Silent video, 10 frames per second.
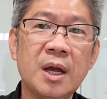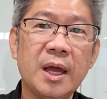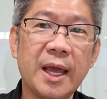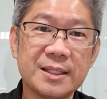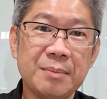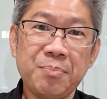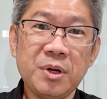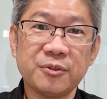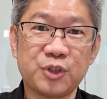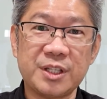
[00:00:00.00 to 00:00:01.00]
Example
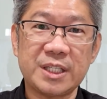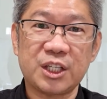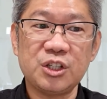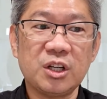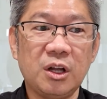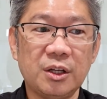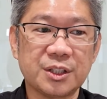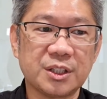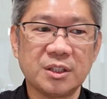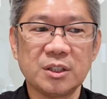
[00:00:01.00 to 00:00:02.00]
of transaction
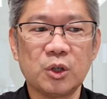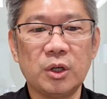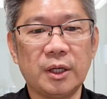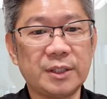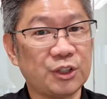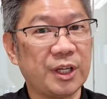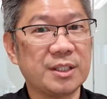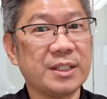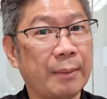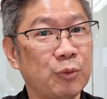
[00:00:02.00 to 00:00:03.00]
costs such as
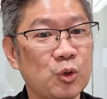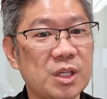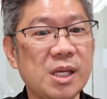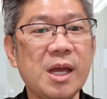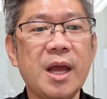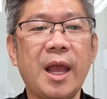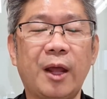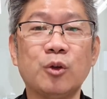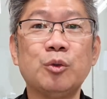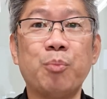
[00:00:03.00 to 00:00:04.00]
stamp duty and
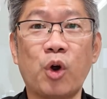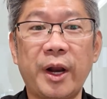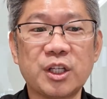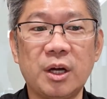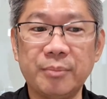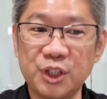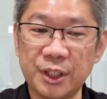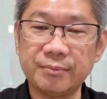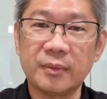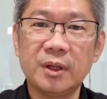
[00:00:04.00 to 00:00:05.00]
also brokerage
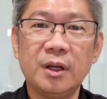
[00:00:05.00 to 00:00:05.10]
commission,